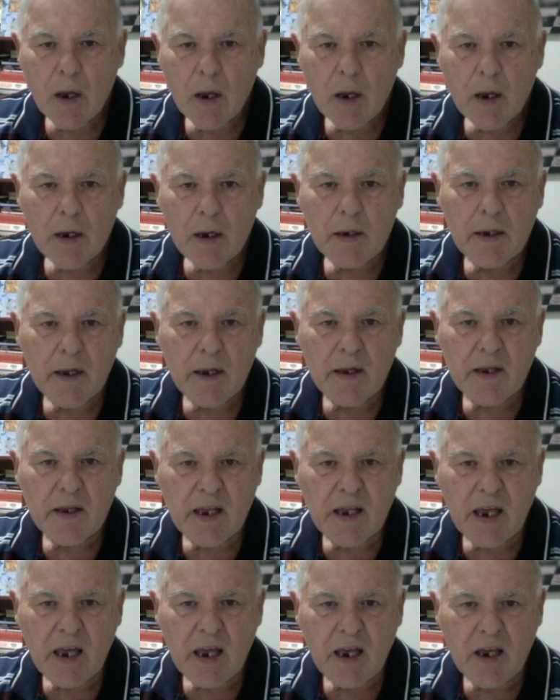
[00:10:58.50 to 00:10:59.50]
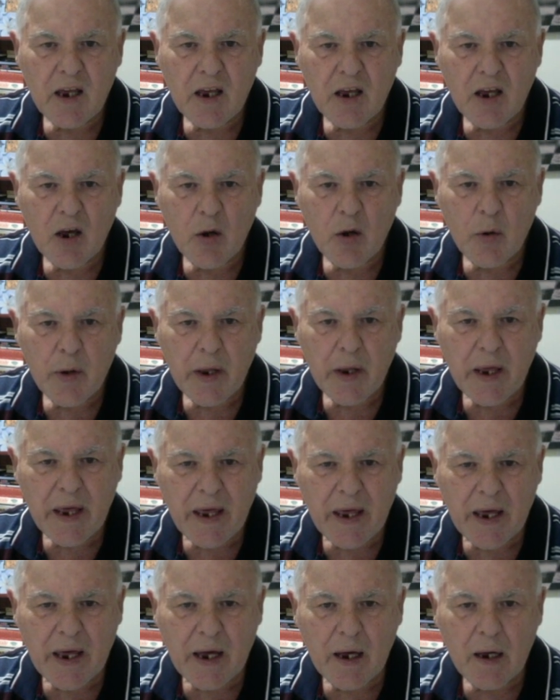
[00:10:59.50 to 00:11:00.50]
And now the king can go
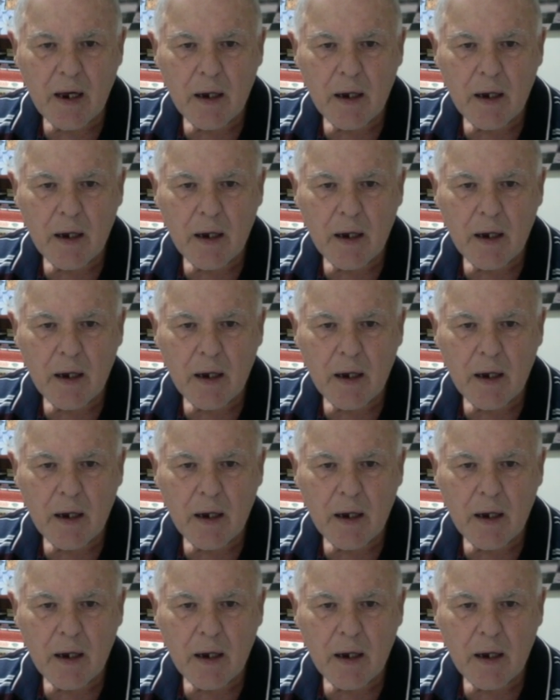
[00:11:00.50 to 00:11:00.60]
here,